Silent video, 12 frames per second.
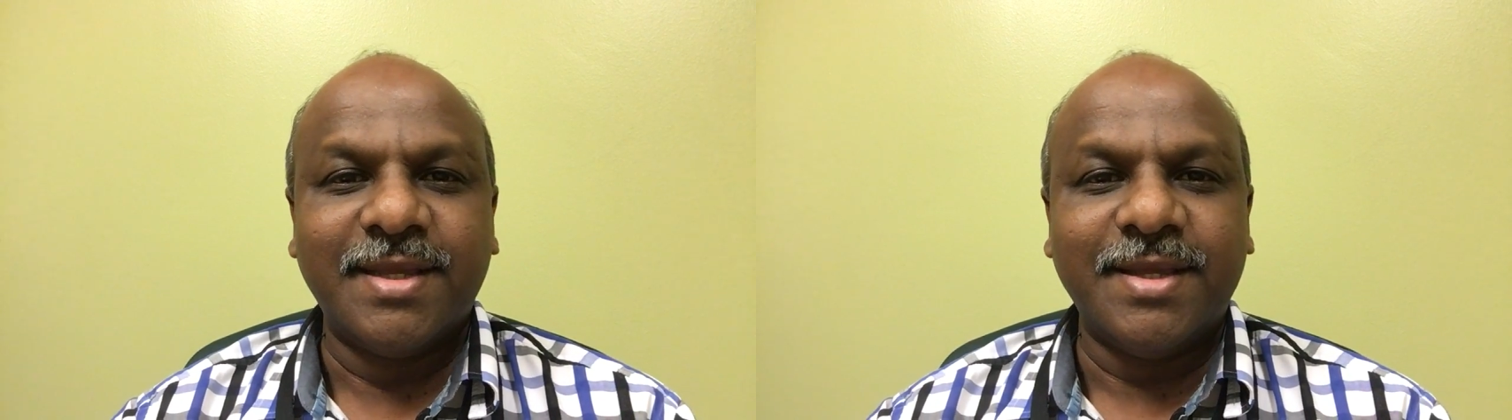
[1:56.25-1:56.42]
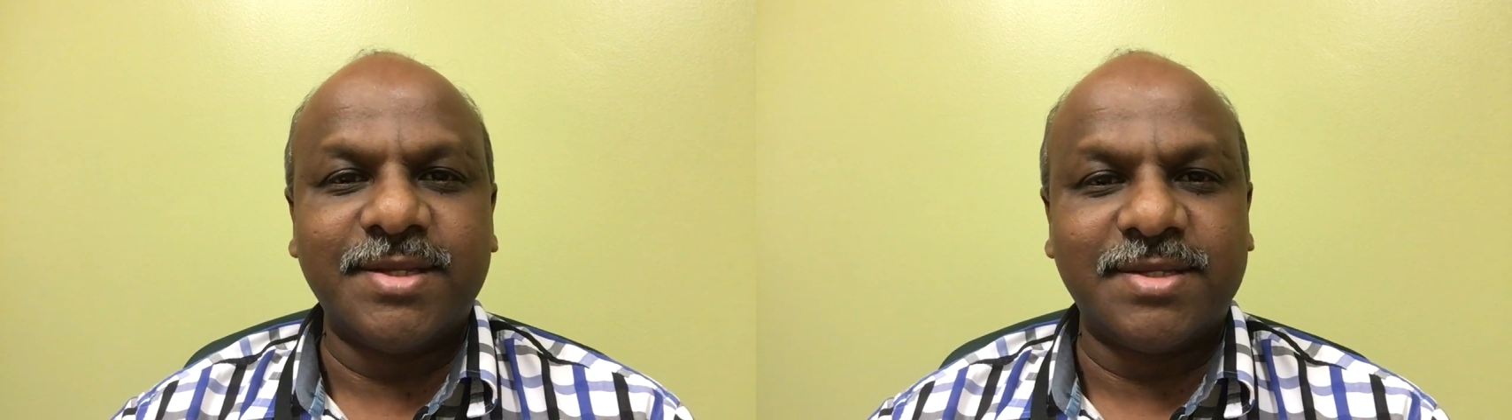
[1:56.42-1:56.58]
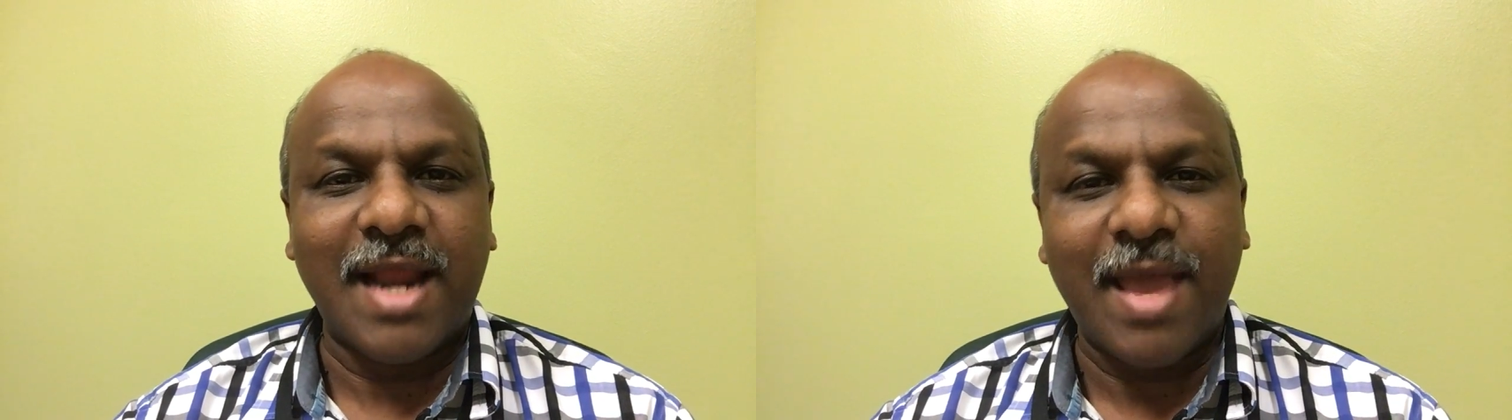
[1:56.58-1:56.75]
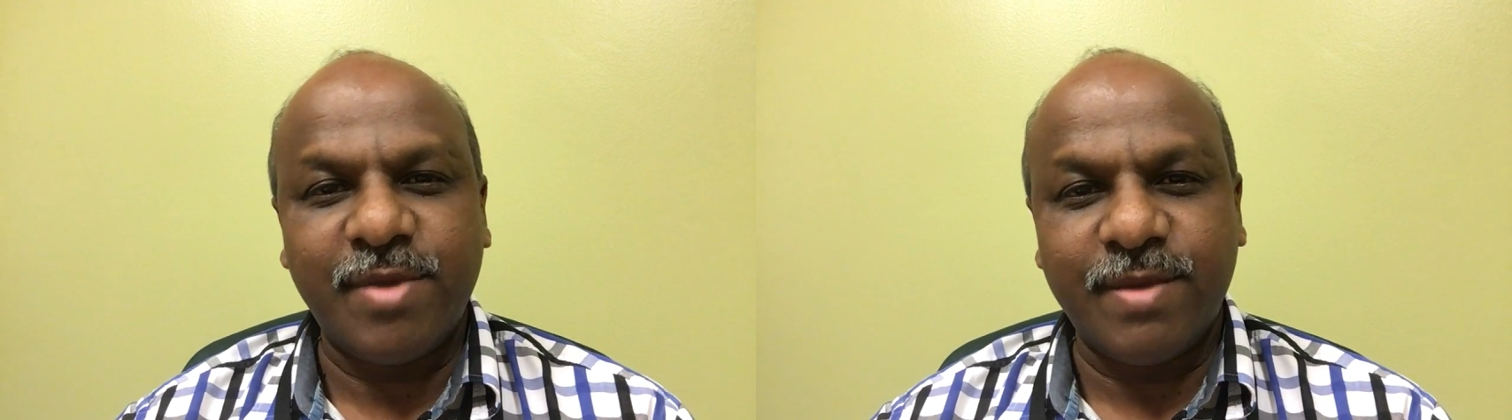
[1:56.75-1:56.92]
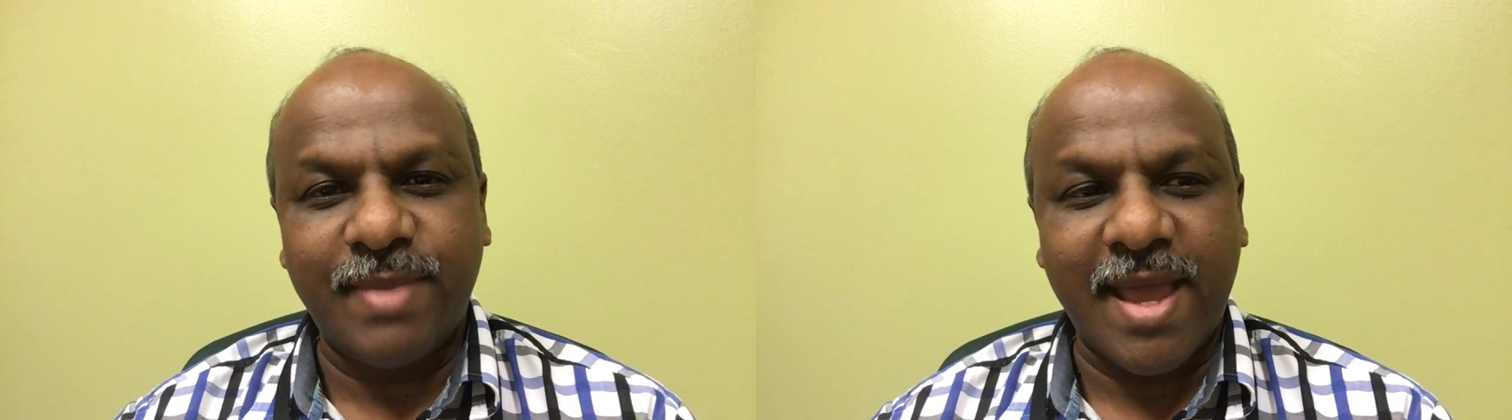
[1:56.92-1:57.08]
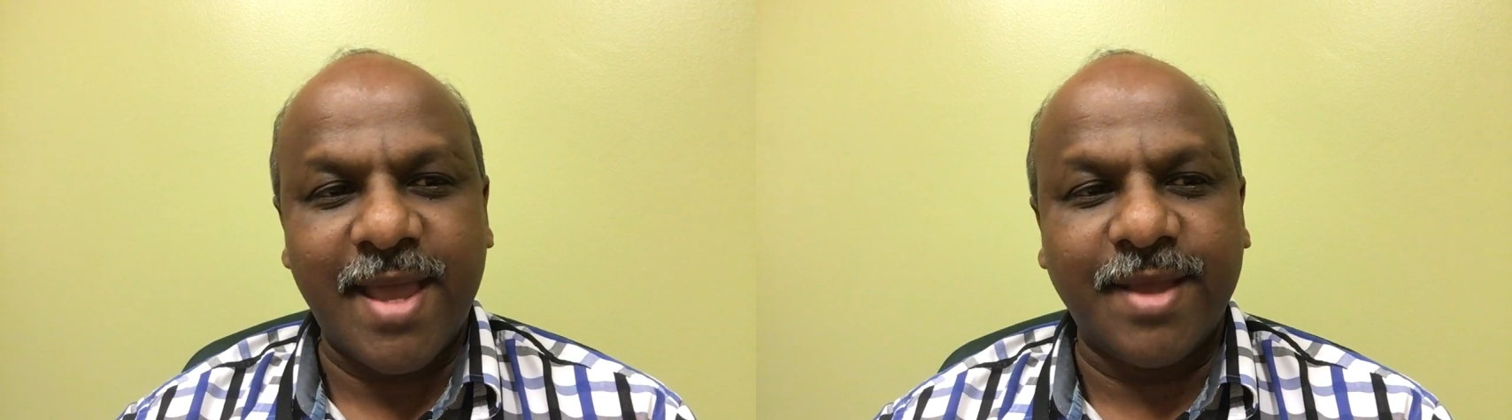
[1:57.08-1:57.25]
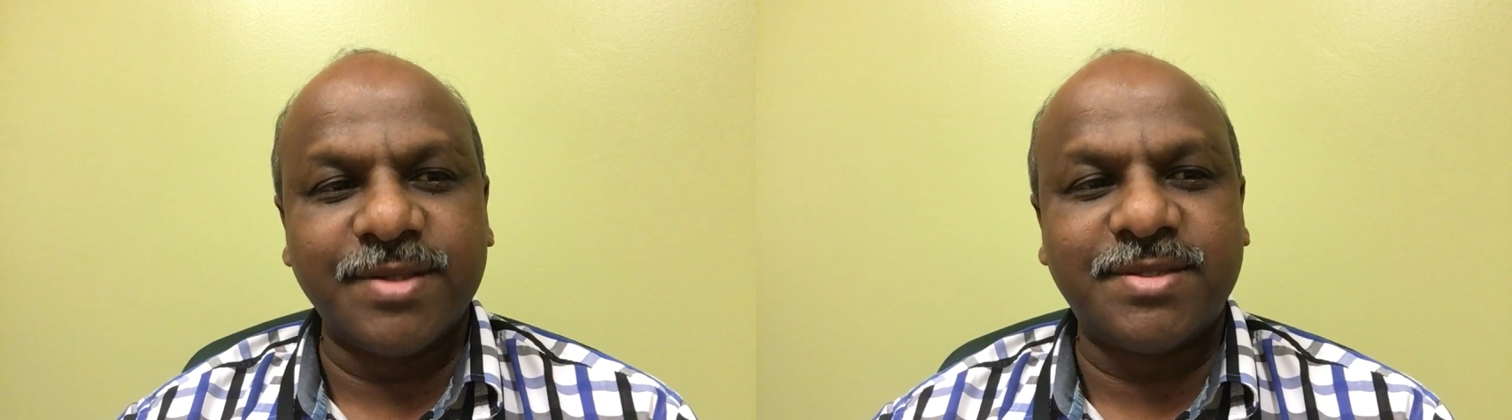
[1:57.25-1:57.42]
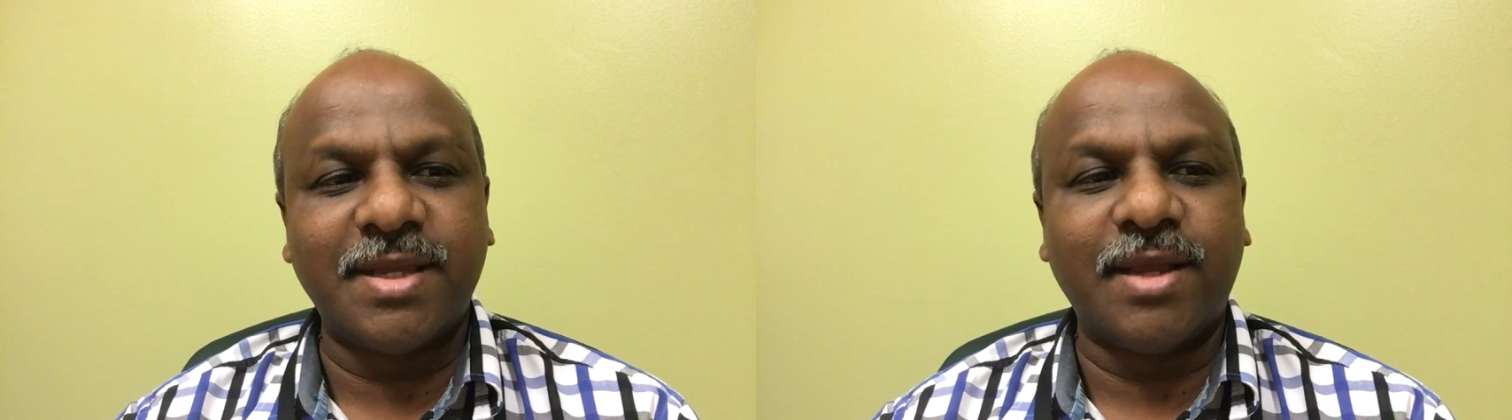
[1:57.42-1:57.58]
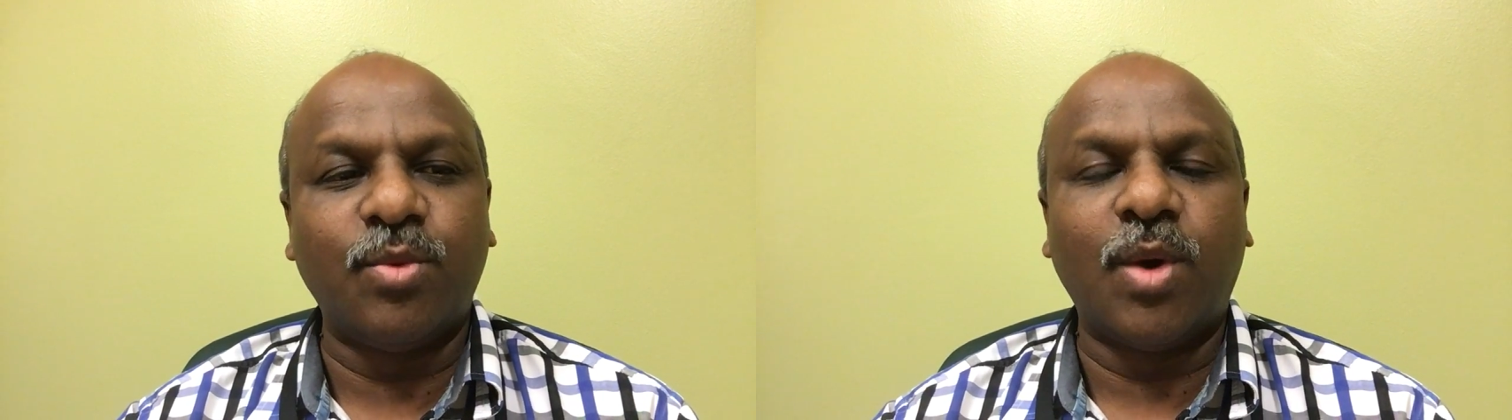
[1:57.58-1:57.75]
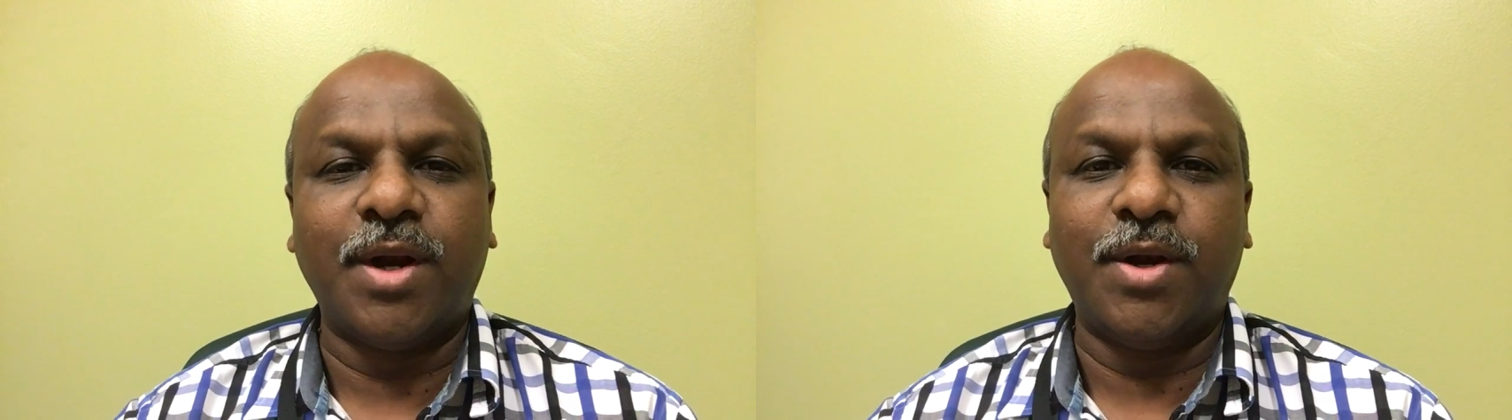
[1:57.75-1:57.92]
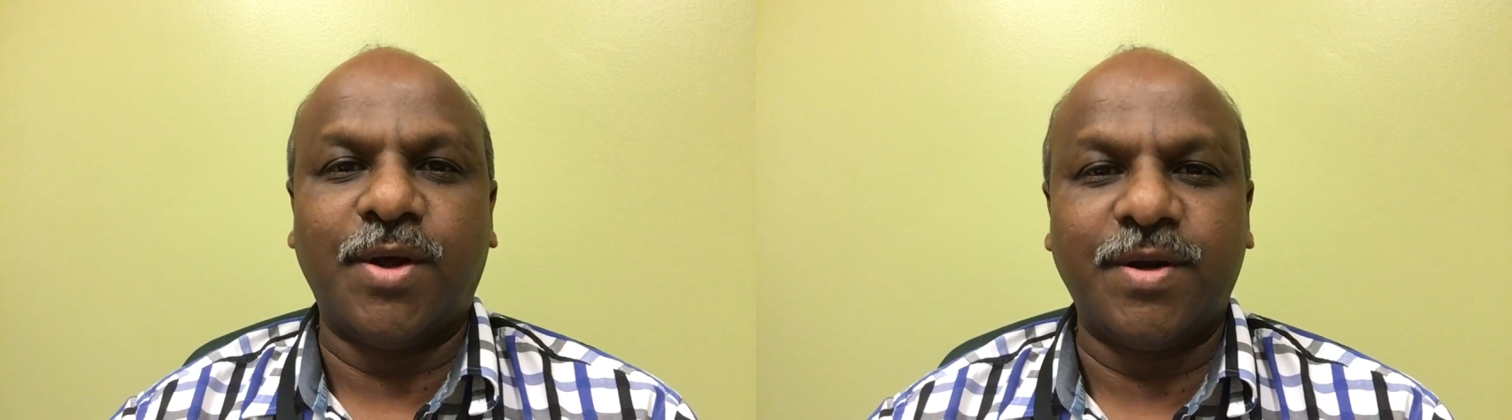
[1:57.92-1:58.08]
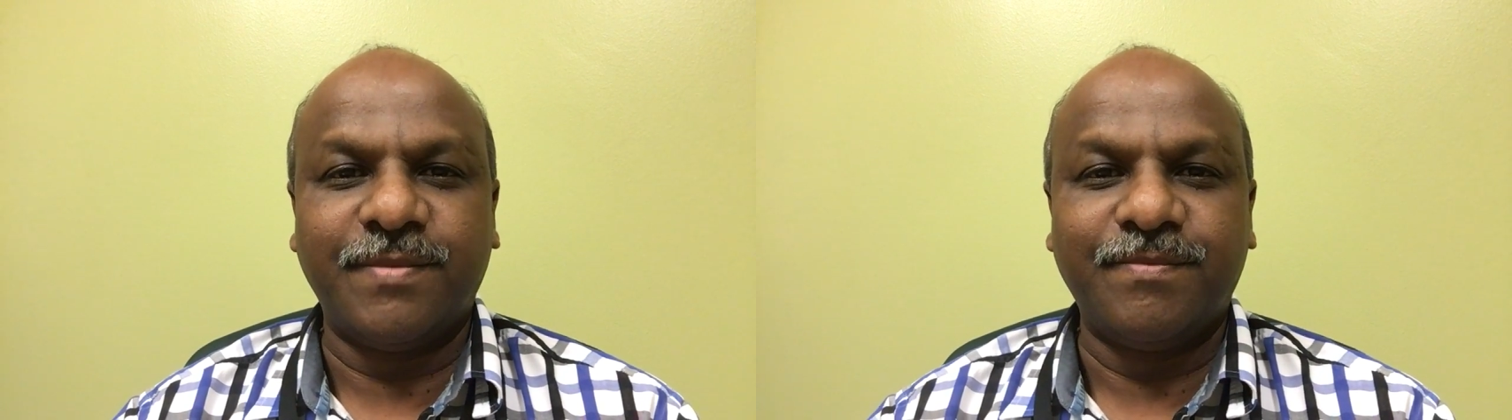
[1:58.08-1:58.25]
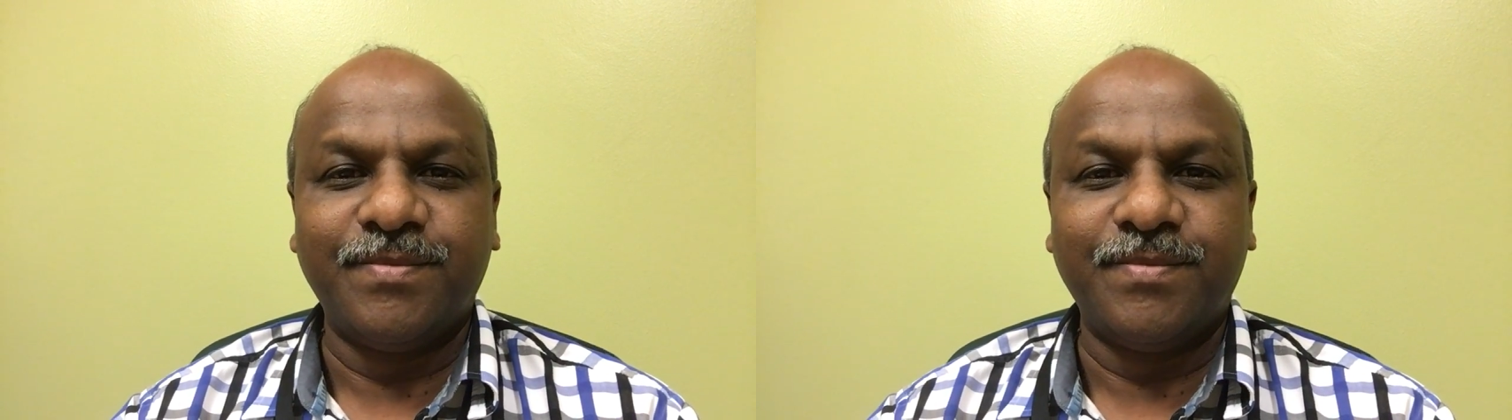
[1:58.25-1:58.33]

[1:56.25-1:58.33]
Islamic banks, and whatnot.